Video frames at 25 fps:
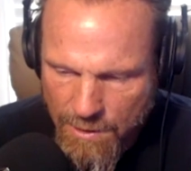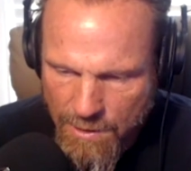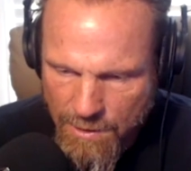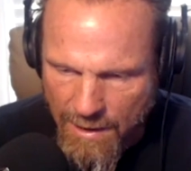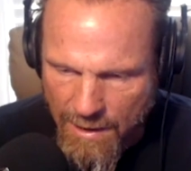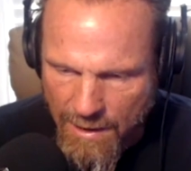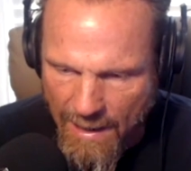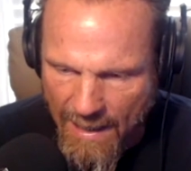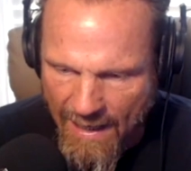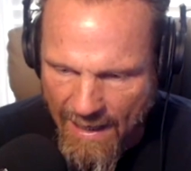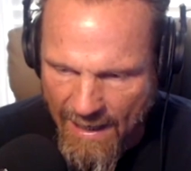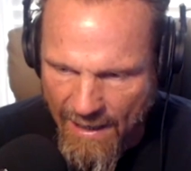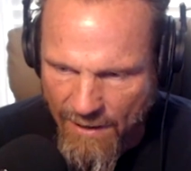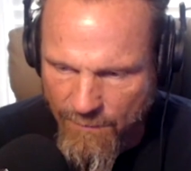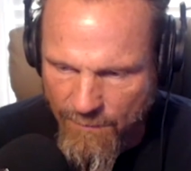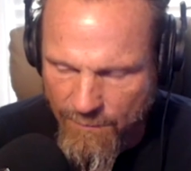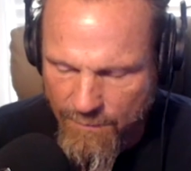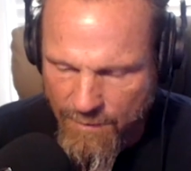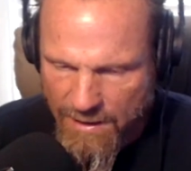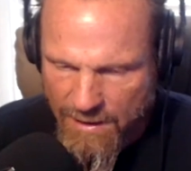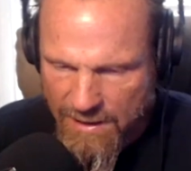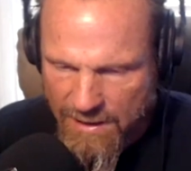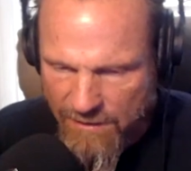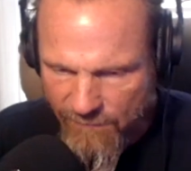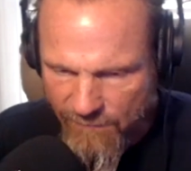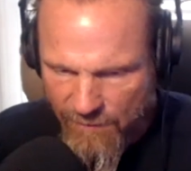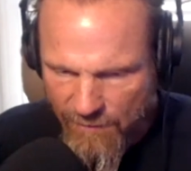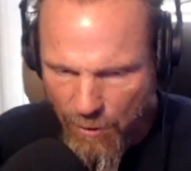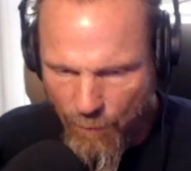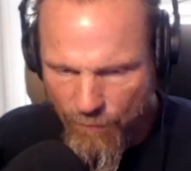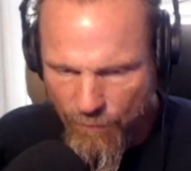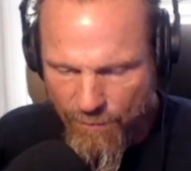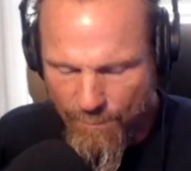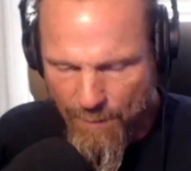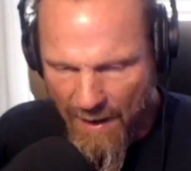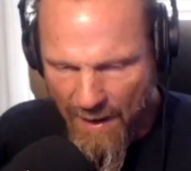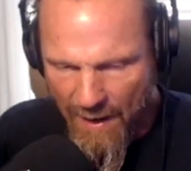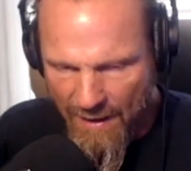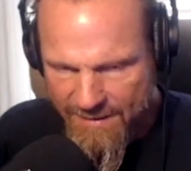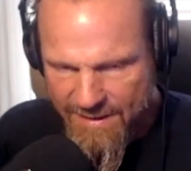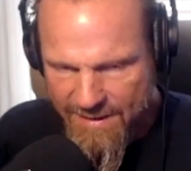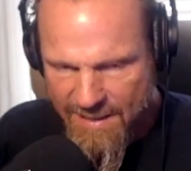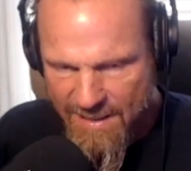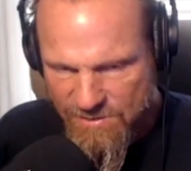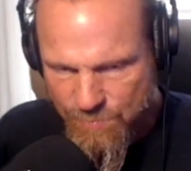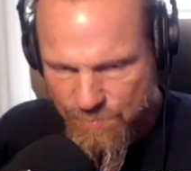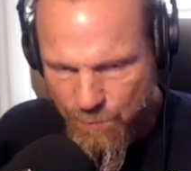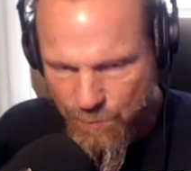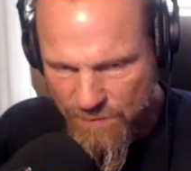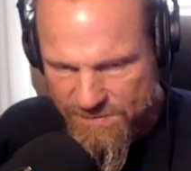And even though the
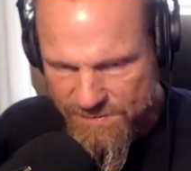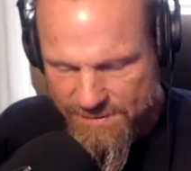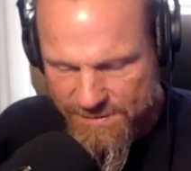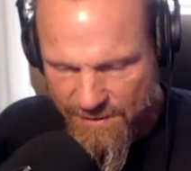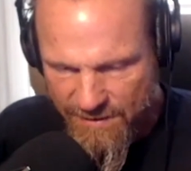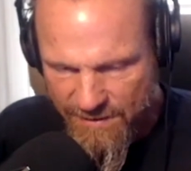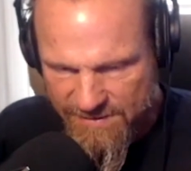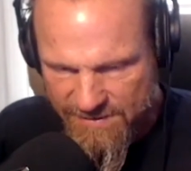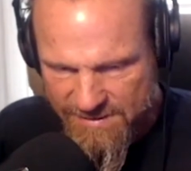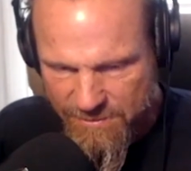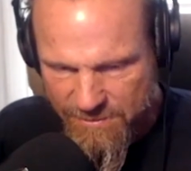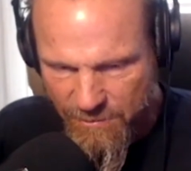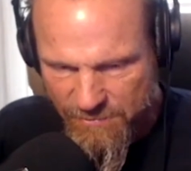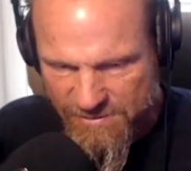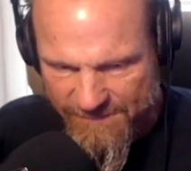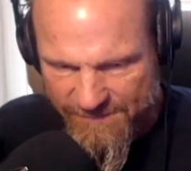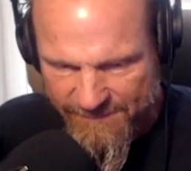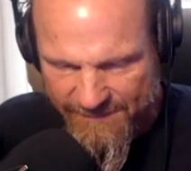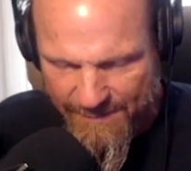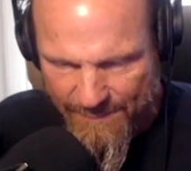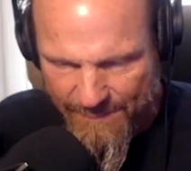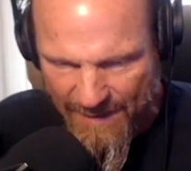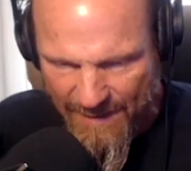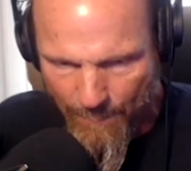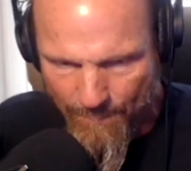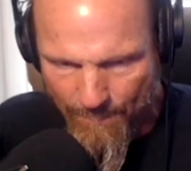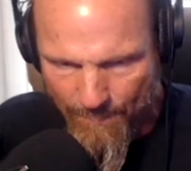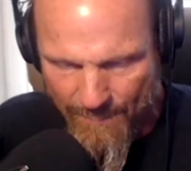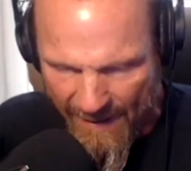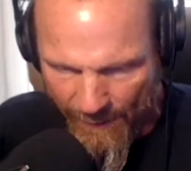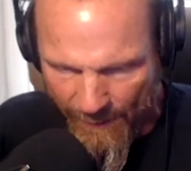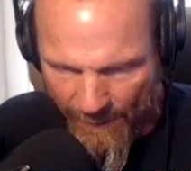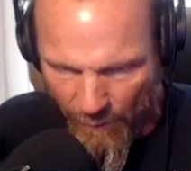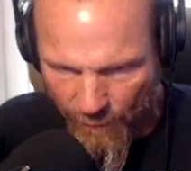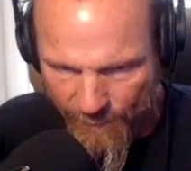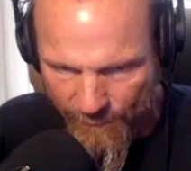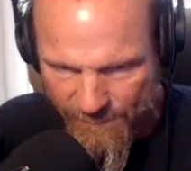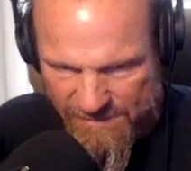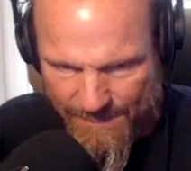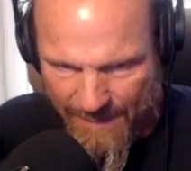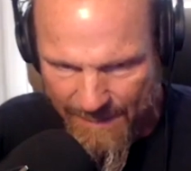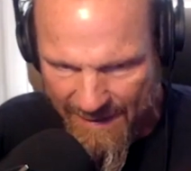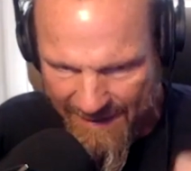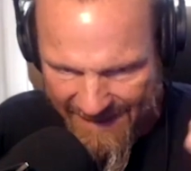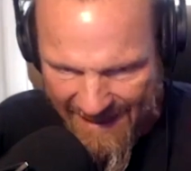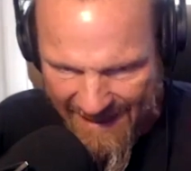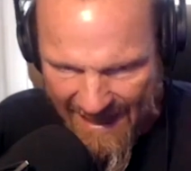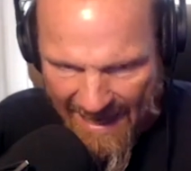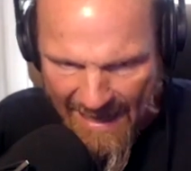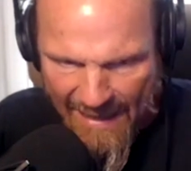podcast wasn't exclusively about metal, it was
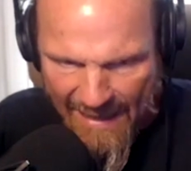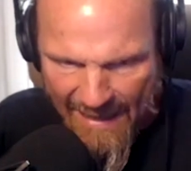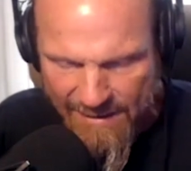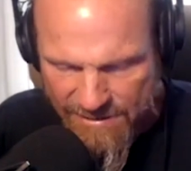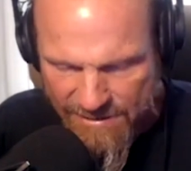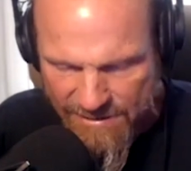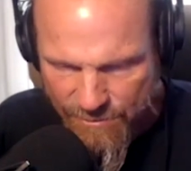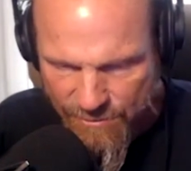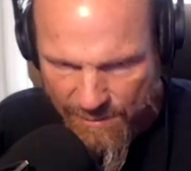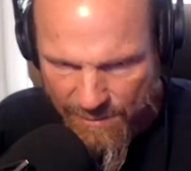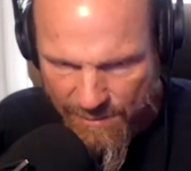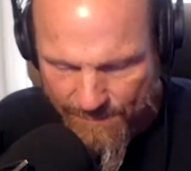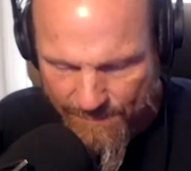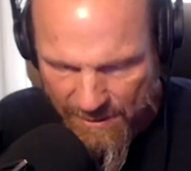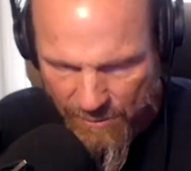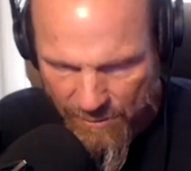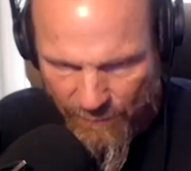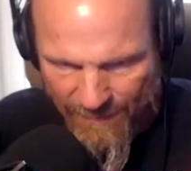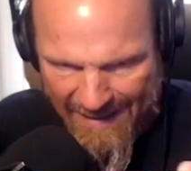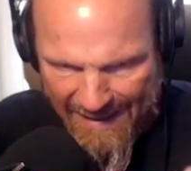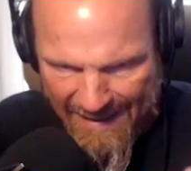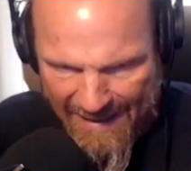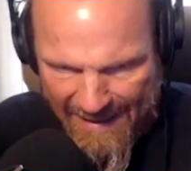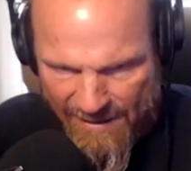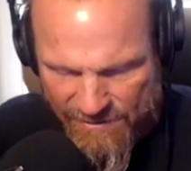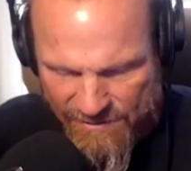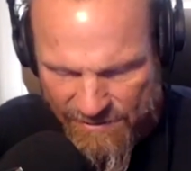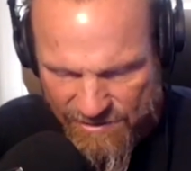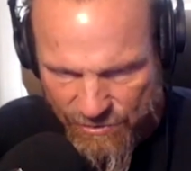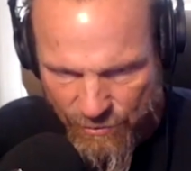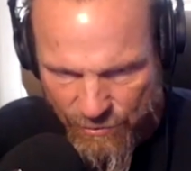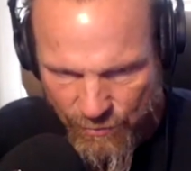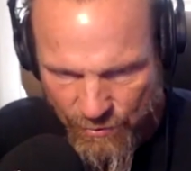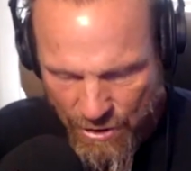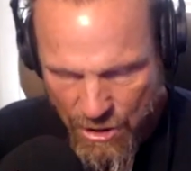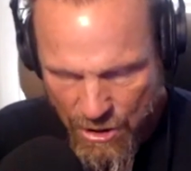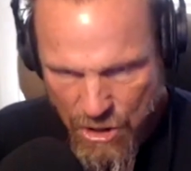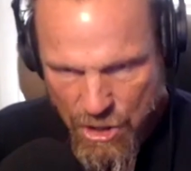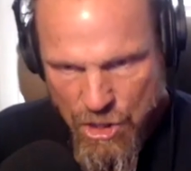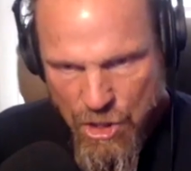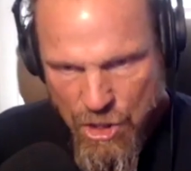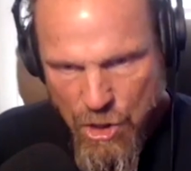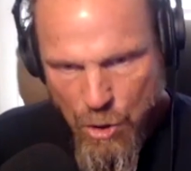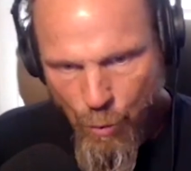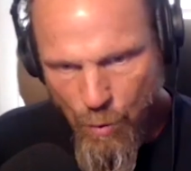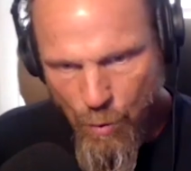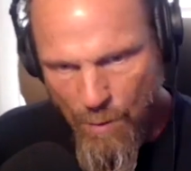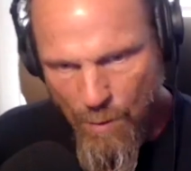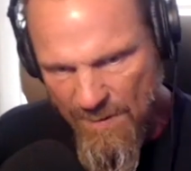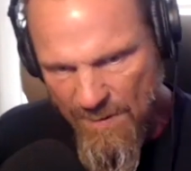about an attitude, a metal attitude.
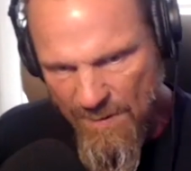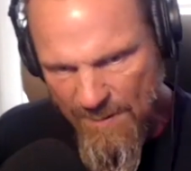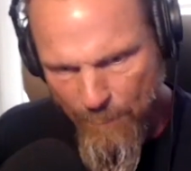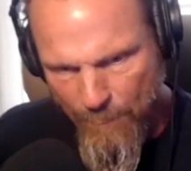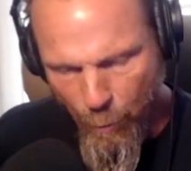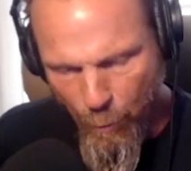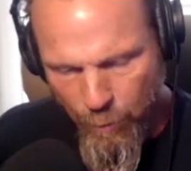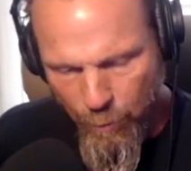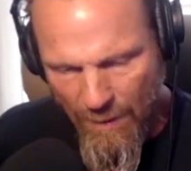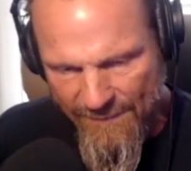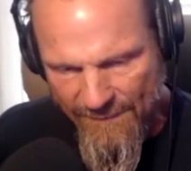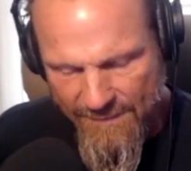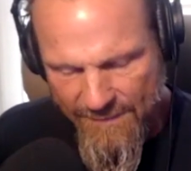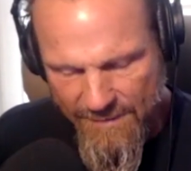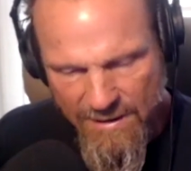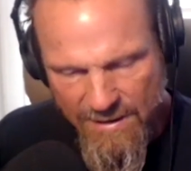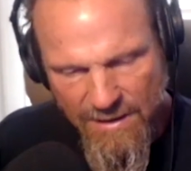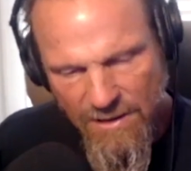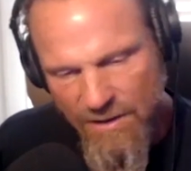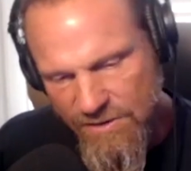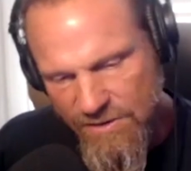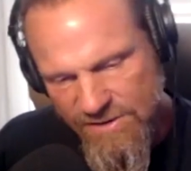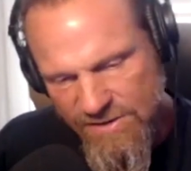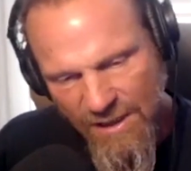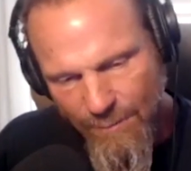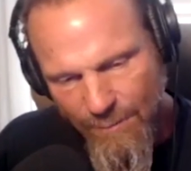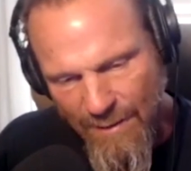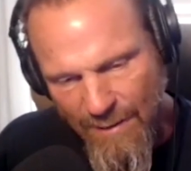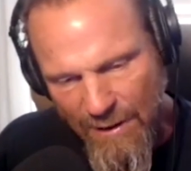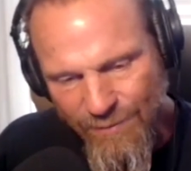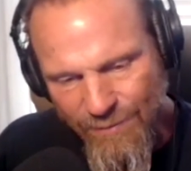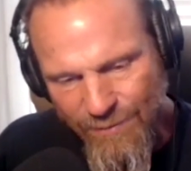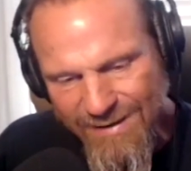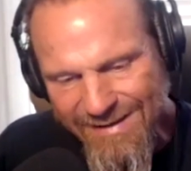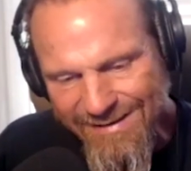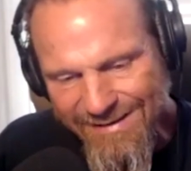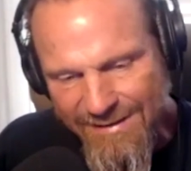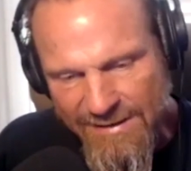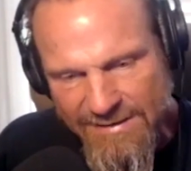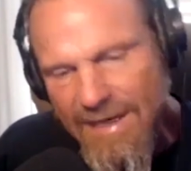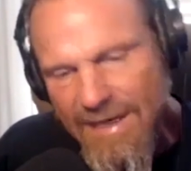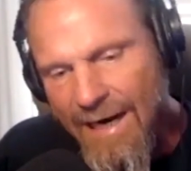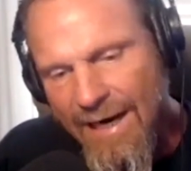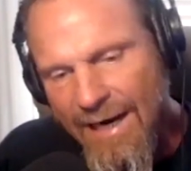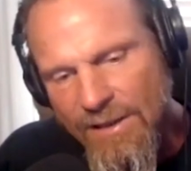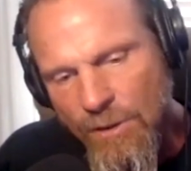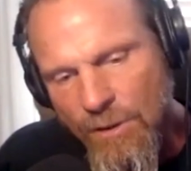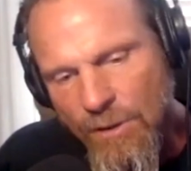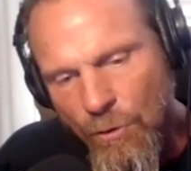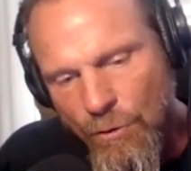When people read, it's all about reading a
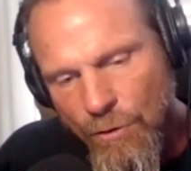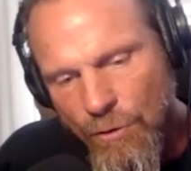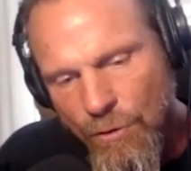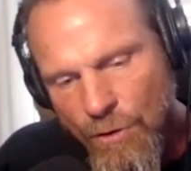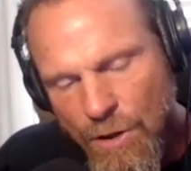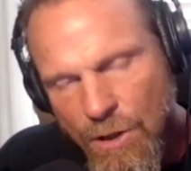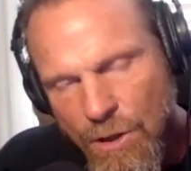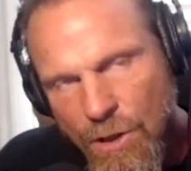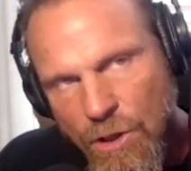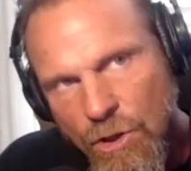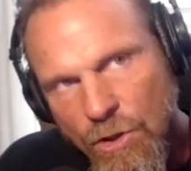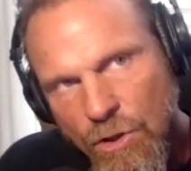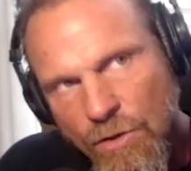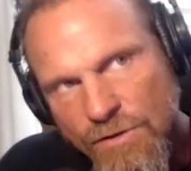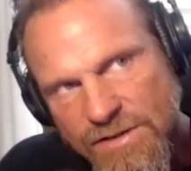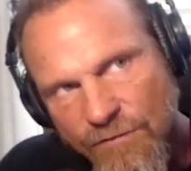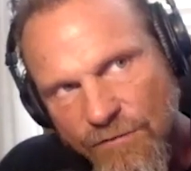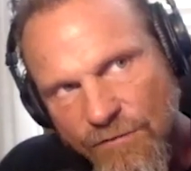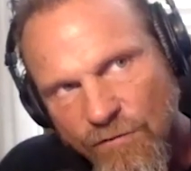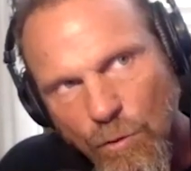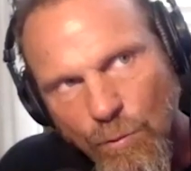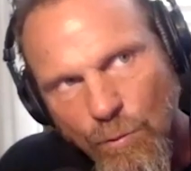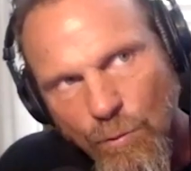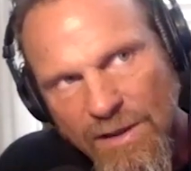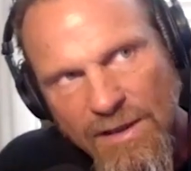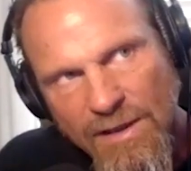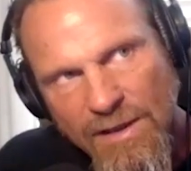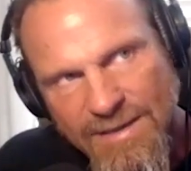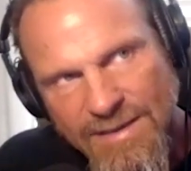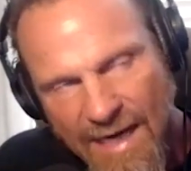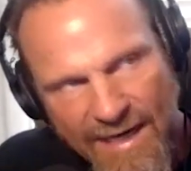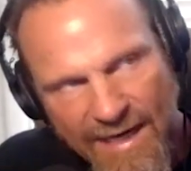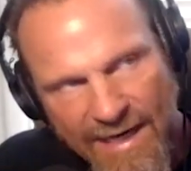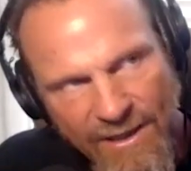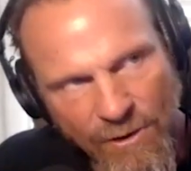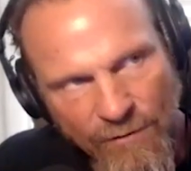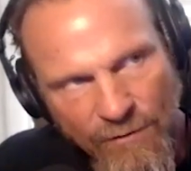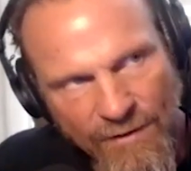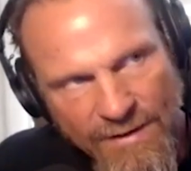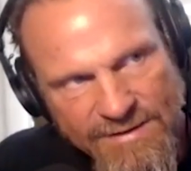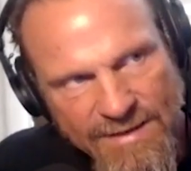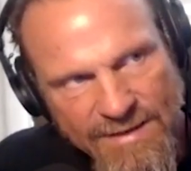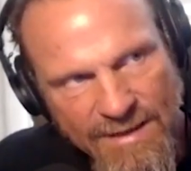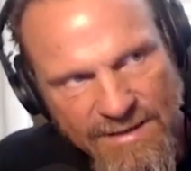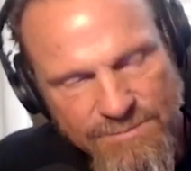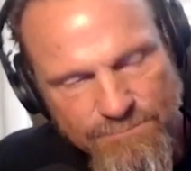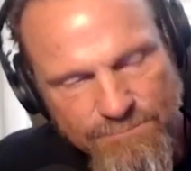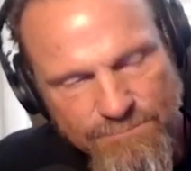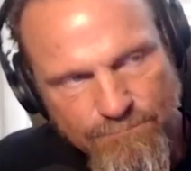title. Right. So if you read a title that says,